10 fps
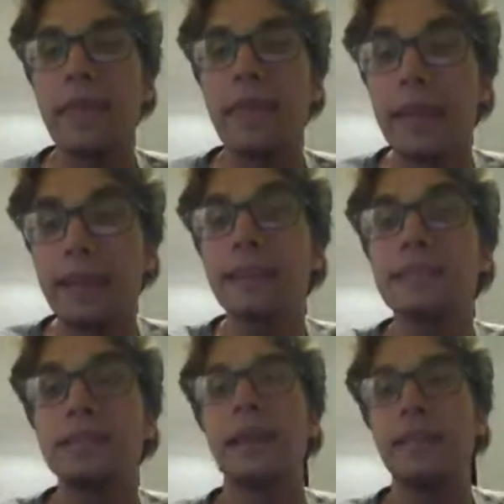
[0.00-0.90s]
But I think
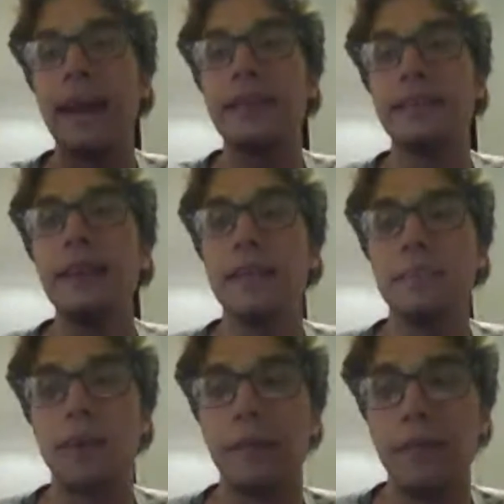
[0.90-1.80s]
it gets to, like, the
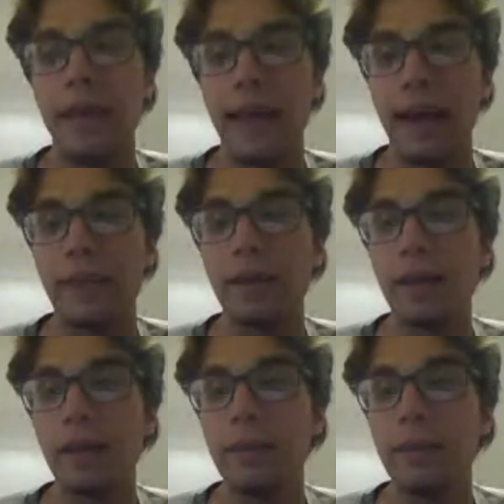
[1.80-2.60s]
identity problem they have.